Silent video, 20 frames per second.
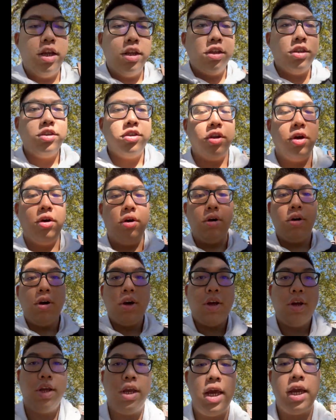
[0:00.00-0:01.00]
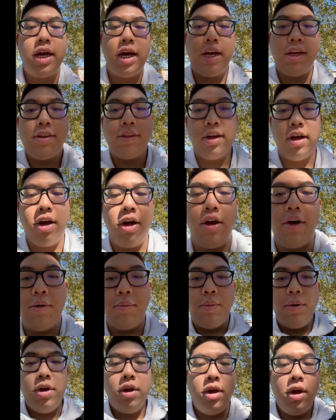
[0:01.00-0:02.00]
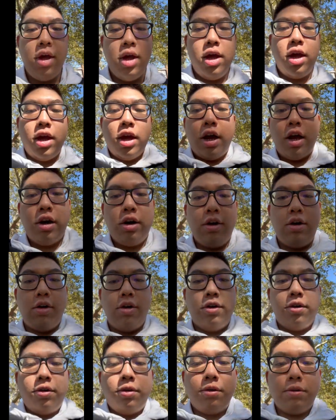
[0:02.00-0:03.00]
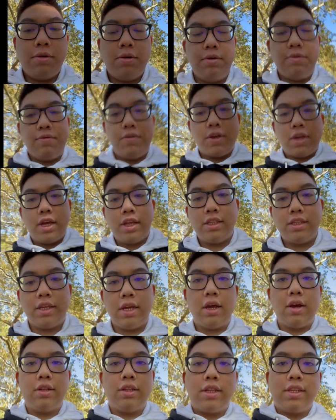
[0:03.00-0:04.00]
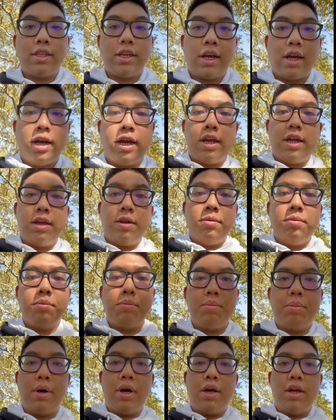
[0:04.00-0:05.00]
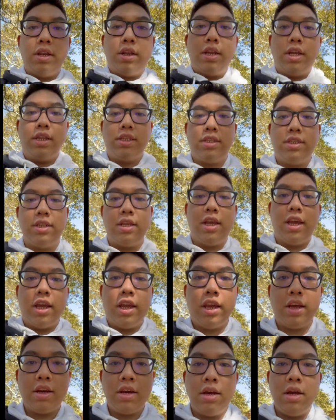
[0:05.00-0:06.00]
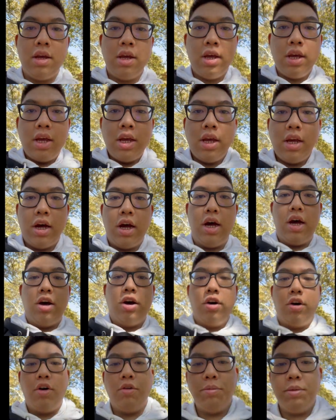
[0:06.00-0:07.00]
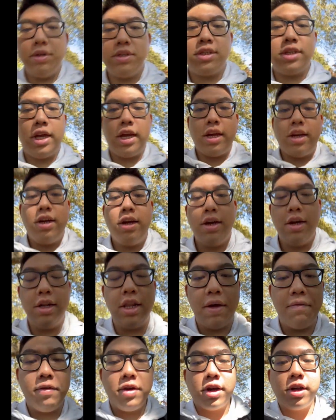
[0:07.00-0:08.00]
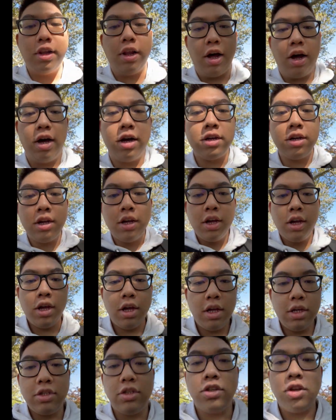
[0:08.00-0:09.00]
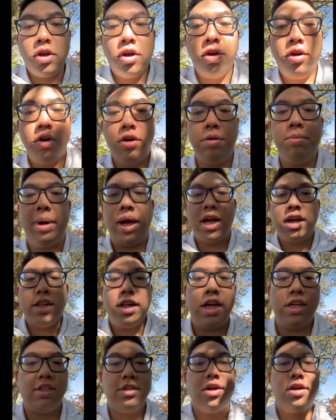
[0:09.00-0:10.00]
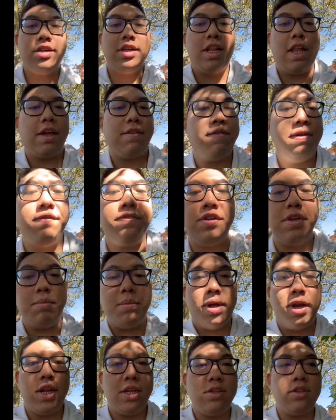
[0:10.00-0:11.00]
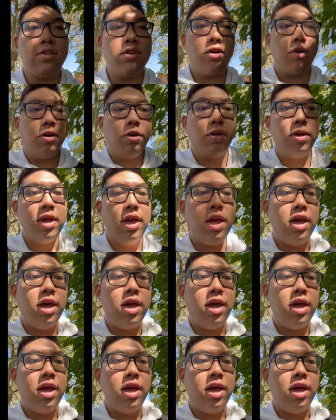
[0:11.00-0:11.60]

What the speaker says: So yeah guys, I don't know if you can tell the time, but it's like almost like 11 o'clock. So my class starts at like 15 minutes. So